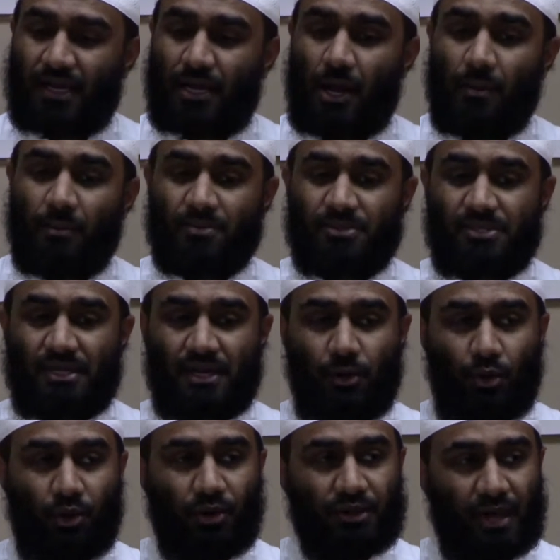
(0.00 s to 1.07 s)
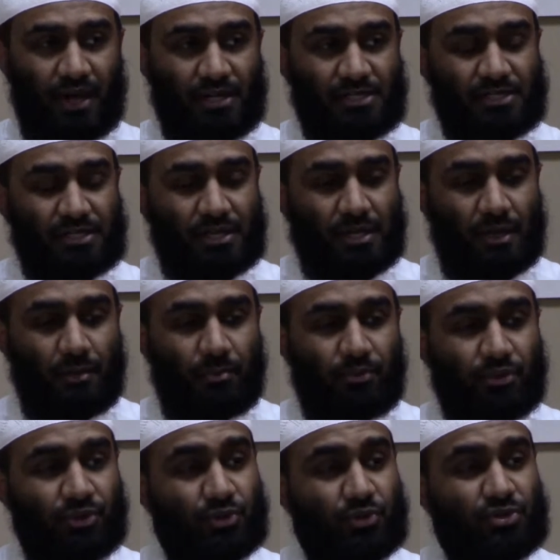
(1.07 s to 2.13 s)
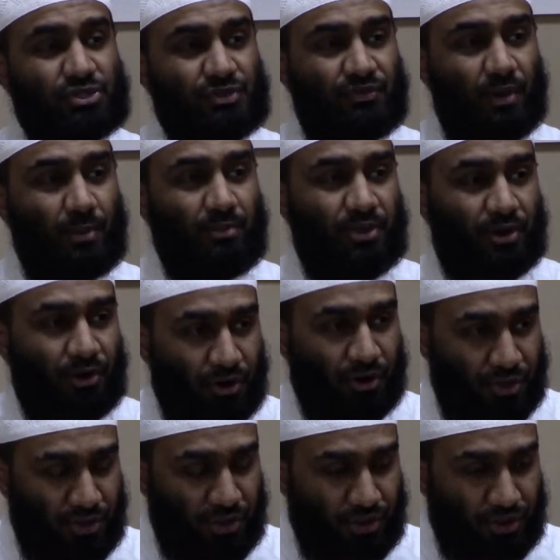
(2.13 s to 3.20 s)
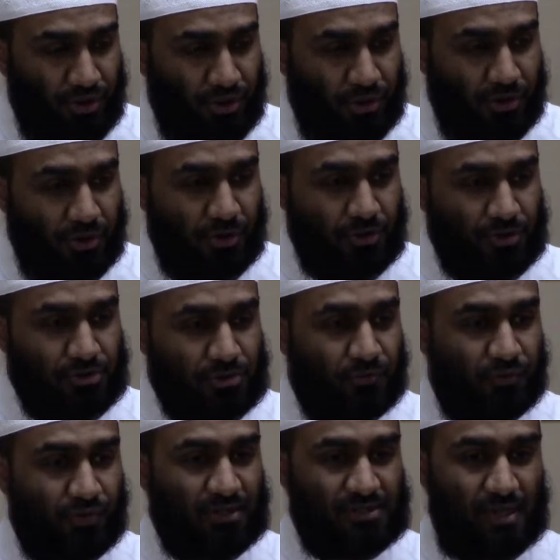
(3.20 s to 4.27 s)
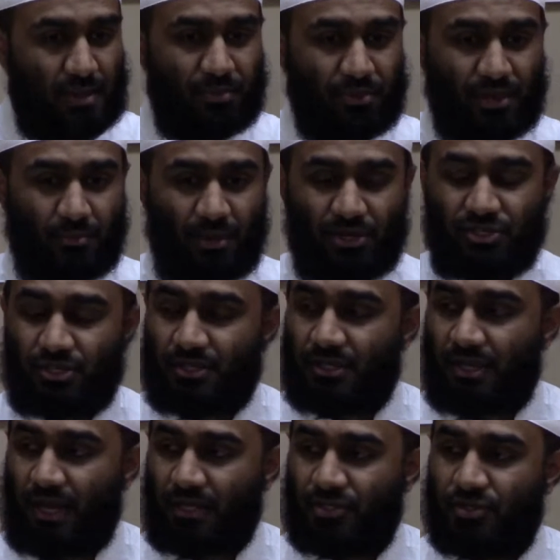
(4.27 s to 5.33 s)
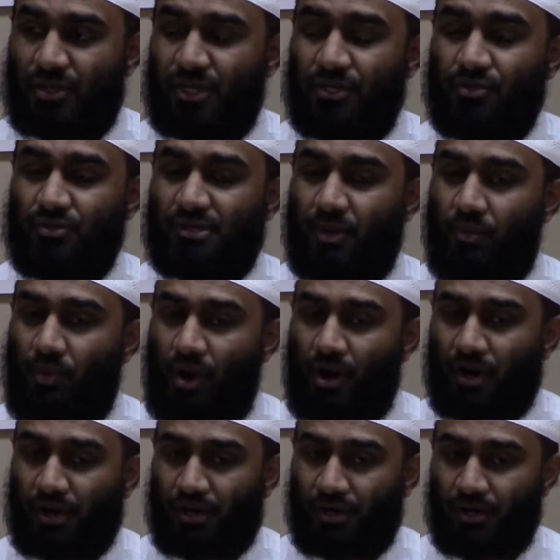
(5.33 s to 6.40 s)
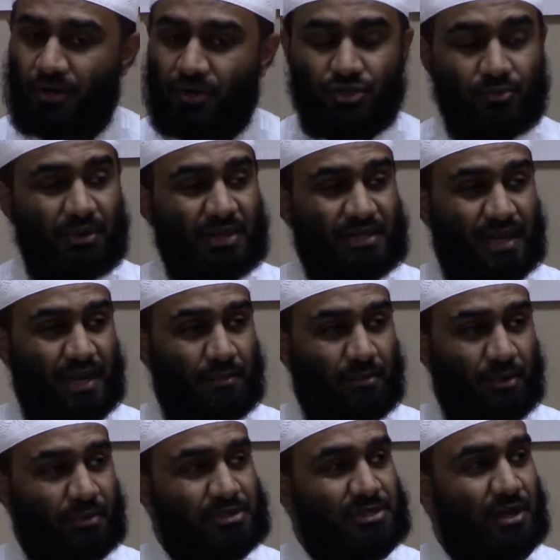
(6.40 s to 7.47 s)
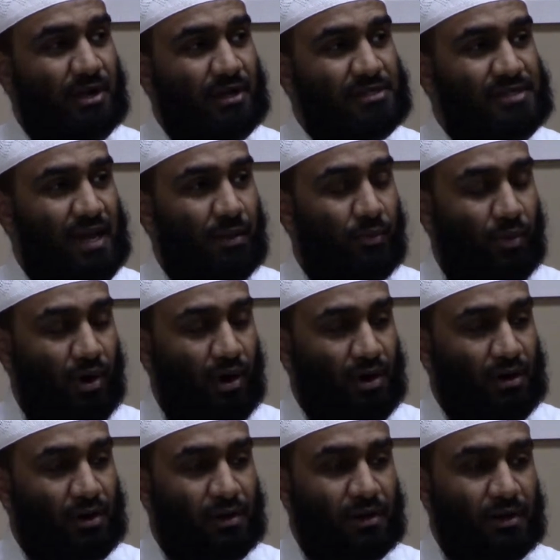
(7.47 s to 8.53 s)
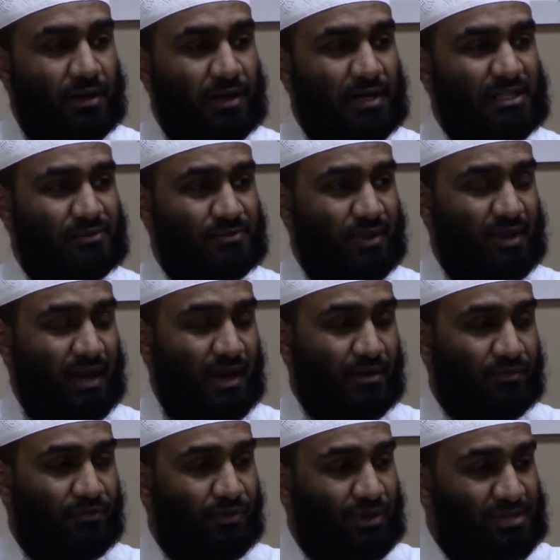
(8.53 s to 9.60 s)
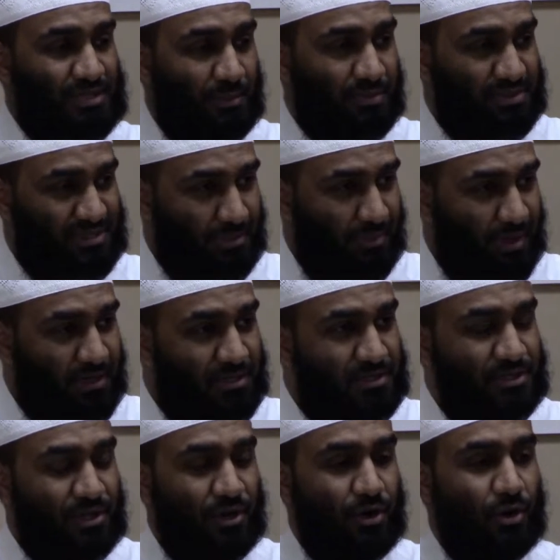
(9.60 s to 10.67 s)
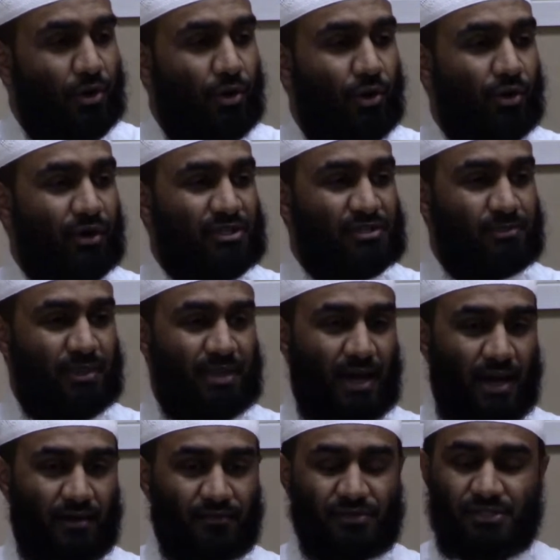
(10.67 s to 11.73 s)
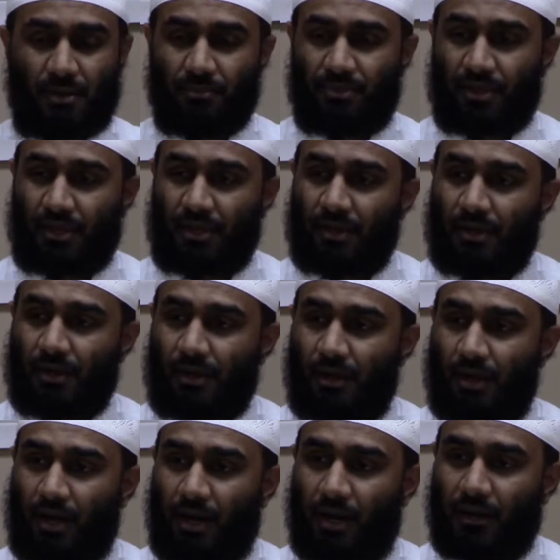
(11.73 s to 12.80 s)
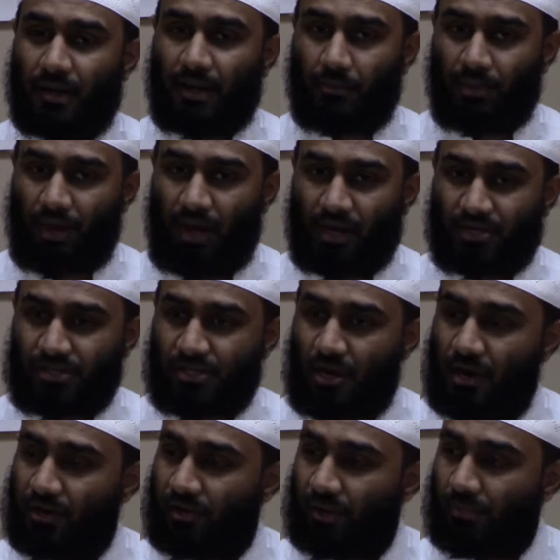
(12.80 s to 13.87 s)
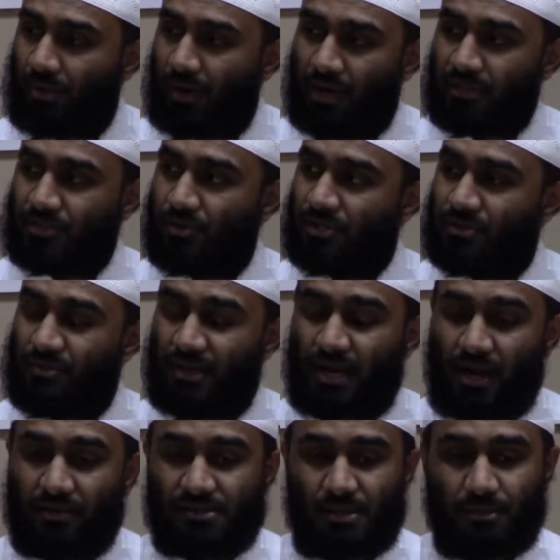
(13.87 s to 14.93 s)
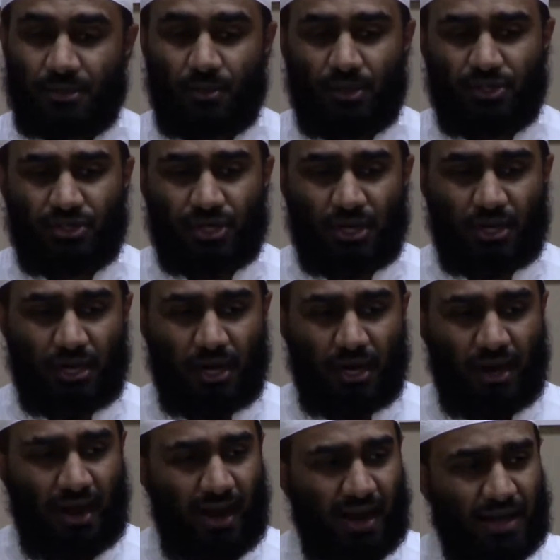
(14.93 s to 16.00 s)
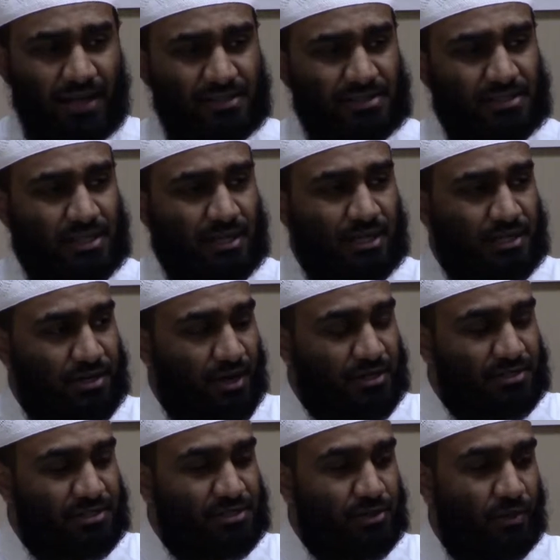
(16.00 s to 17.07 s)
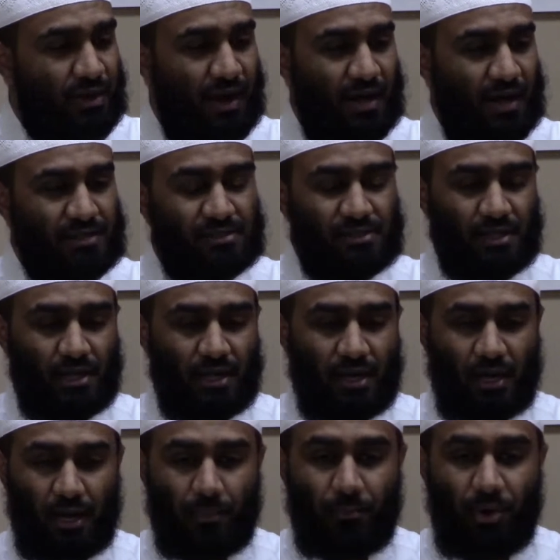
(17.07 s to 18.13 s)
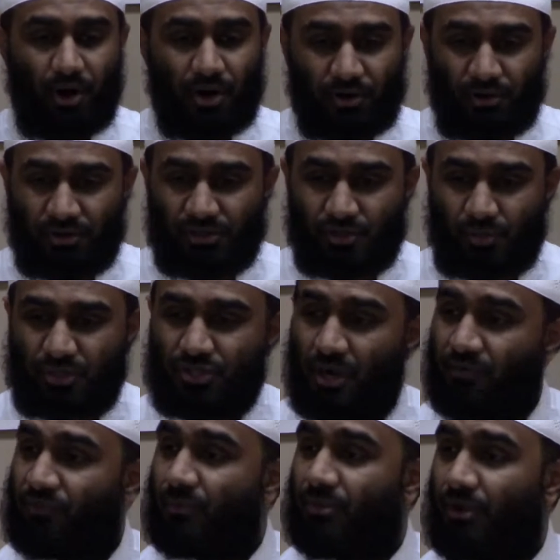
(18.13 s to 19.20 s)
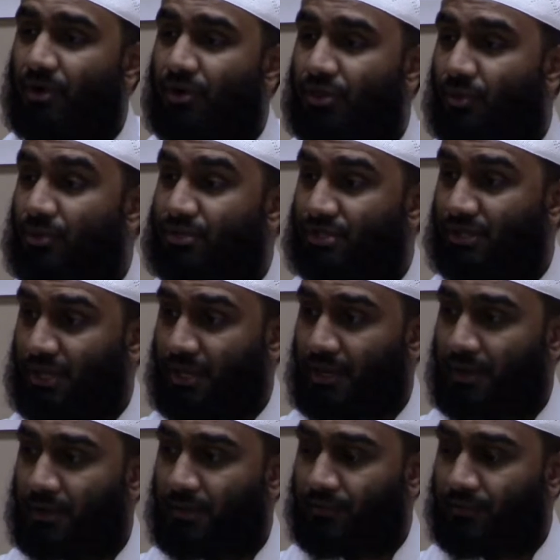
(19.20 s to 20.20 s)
comes or that is produced from the earth. So, for example, they mentioned that you can use a wall to make tayammum as long as that wall is made out of, for example, cement, or it's made out of something like blocks, concrete blocks, or it's made out of something which has dust or has particles which are from the earth originally.